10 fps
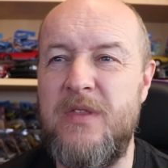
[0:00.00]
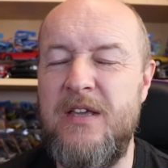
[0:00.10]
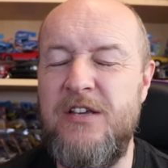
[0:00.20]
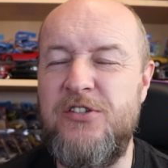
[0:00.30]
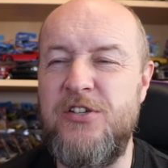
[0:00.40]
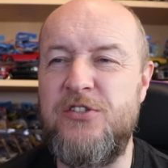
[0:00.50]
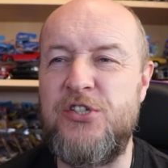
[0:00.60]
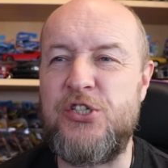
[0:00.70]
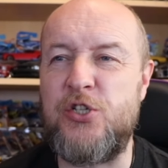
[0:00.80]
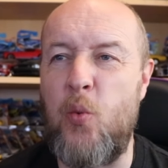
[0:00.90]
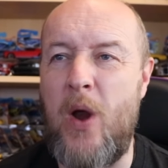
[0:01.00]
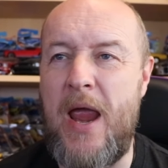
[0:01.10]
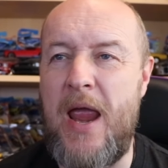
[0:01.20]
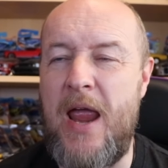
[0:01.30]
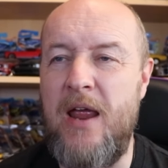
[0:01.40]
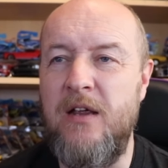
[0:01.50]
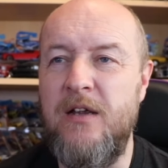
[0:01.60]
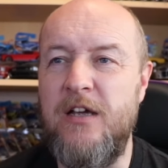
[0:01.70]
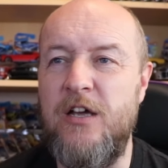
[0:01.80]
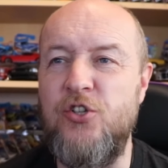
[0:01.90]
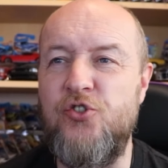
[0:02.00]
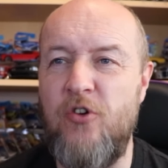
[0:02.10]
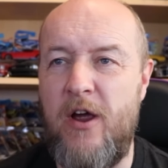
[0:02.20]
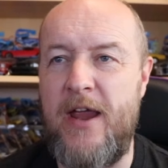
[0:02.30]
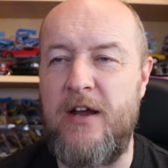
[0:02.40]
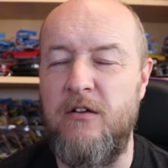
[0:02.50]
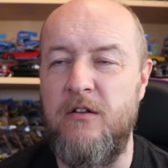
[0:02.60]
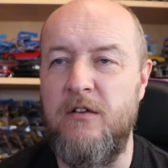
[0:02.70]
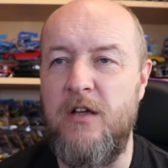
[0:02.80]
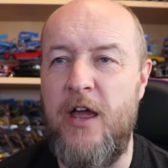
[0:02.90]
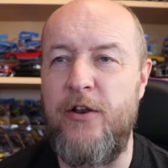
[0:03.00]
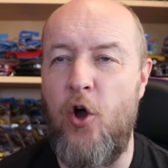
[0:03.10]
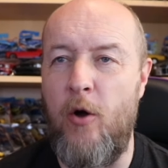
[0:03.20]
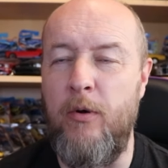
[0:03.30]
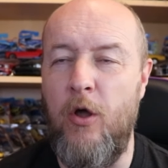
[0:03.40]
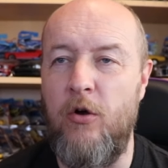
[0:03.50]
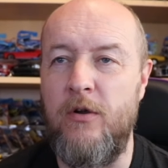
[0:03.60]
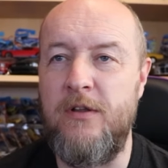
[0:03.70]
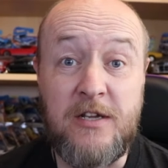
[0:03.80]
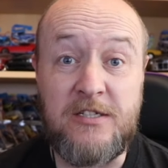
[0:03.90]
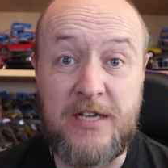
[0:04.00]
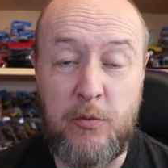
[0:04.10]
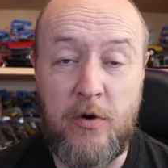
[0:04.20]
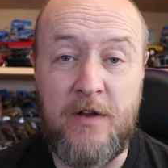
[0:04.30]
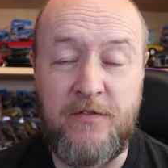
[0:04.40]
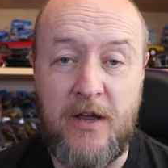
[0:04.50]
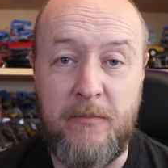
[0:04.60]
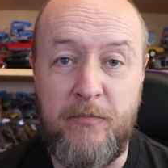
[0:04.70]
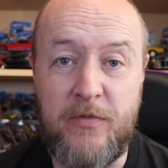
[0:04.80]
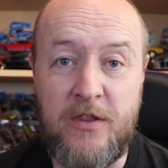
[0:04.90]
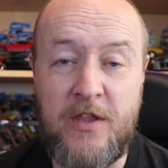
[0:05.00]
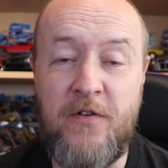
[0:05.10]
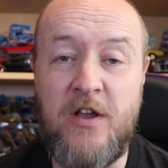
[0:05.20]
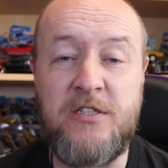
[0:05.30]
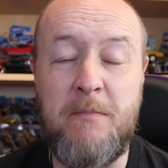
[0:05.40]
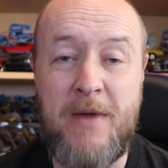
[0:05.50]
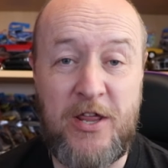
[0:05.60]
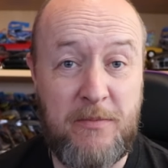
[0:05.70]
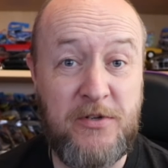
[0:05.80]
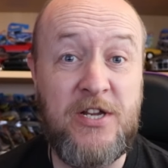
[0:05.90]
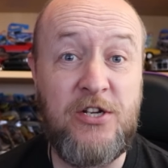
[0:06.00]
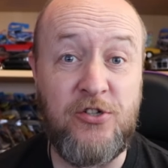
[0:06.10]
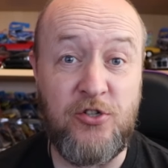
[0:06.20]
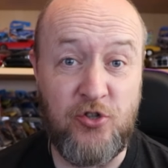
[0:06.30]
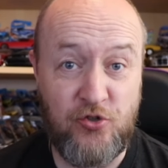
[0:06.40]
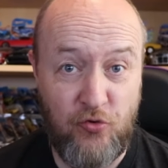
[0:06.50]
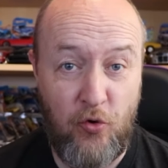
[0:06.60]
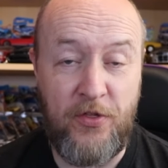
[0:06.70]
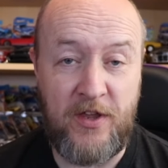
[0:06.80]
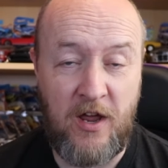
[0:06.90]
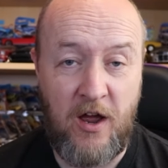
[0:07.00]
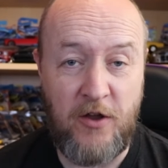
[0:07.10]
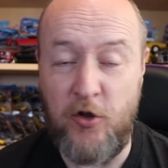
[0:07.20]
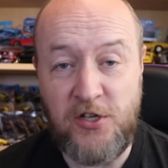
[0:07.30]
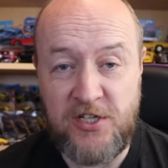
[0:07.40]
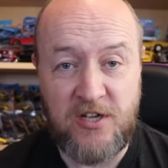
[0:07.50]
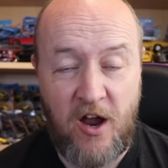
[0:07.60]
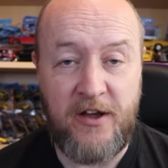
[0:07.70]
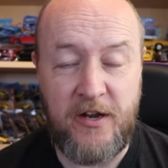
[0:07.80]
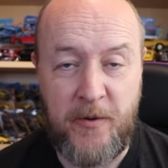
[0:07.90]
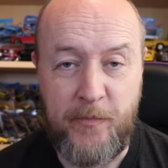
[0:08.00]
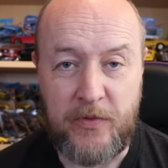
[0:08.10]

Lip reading: it's just square and triangle and oblong. It's exactly what they've done. They've asked a mathematician to draw the car, not a designer.